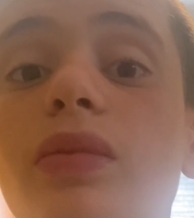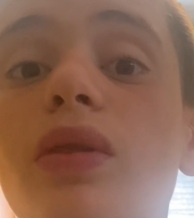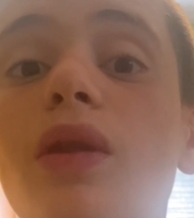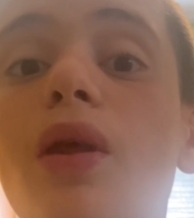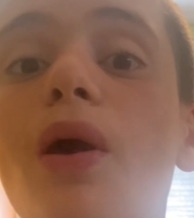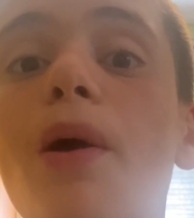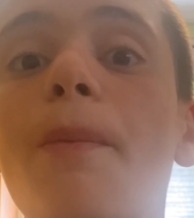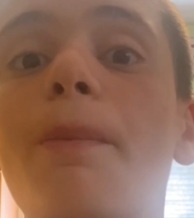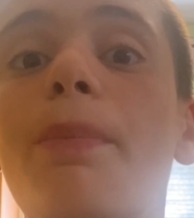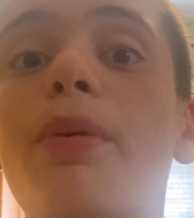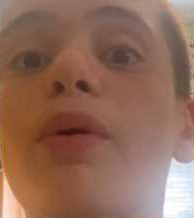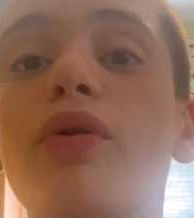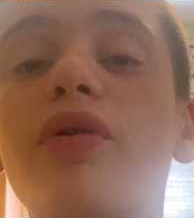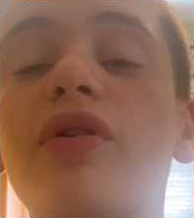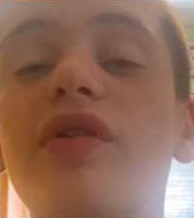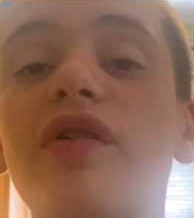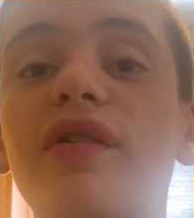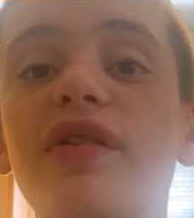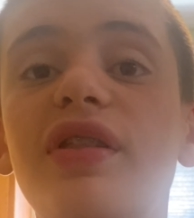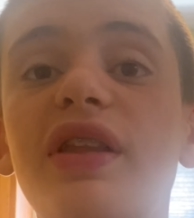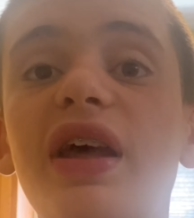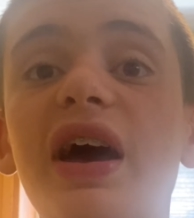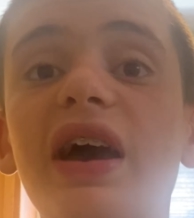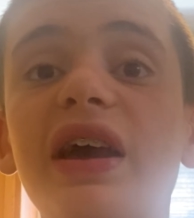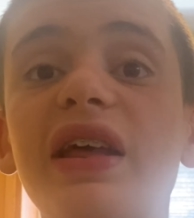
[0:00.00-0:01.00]
a Porsche
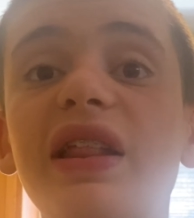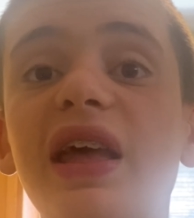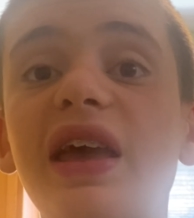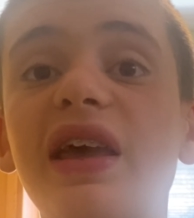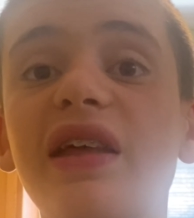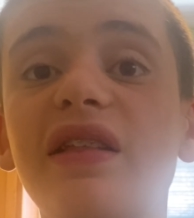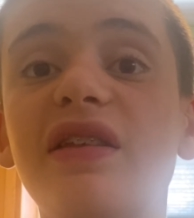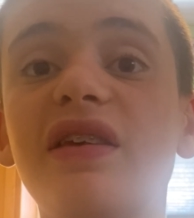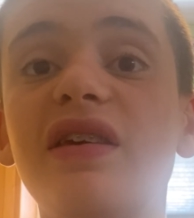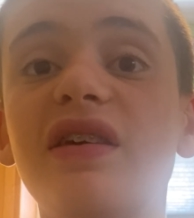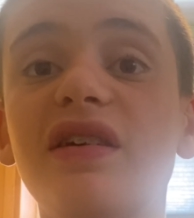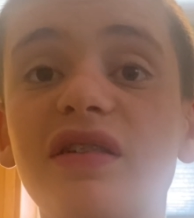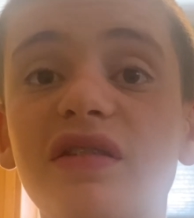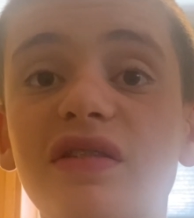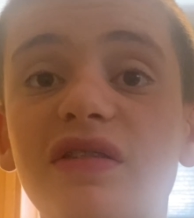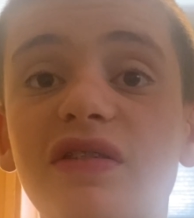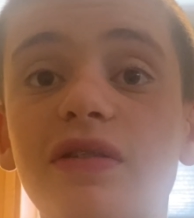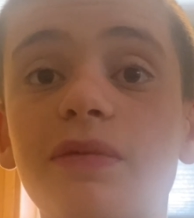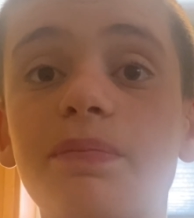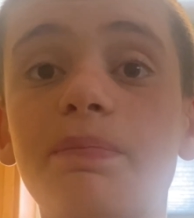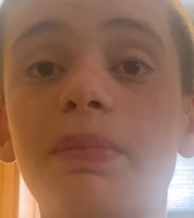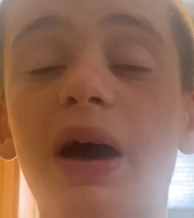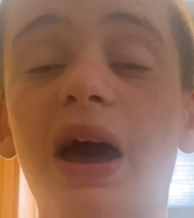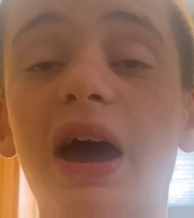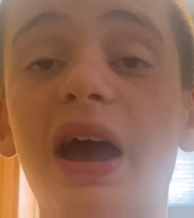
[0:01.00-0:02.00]
918
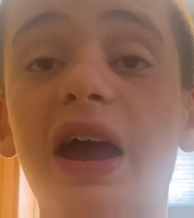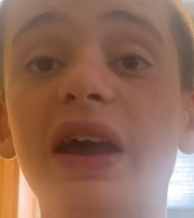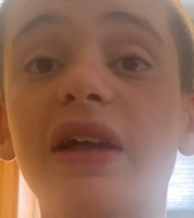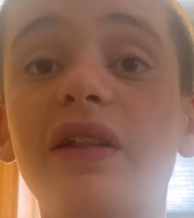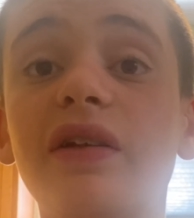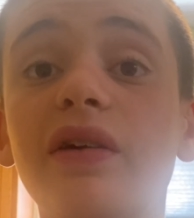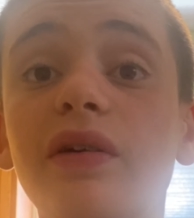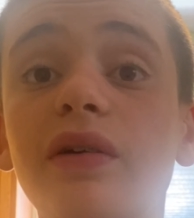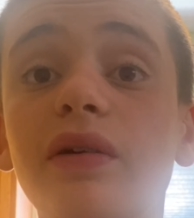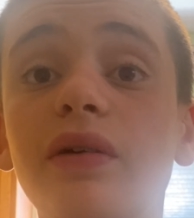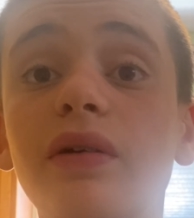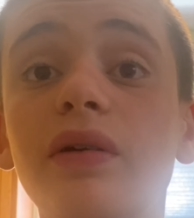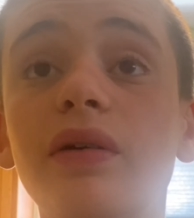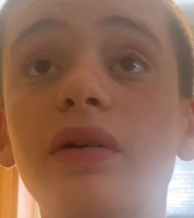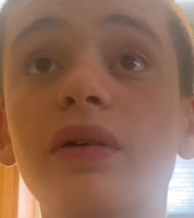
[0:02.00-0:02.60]
Spider,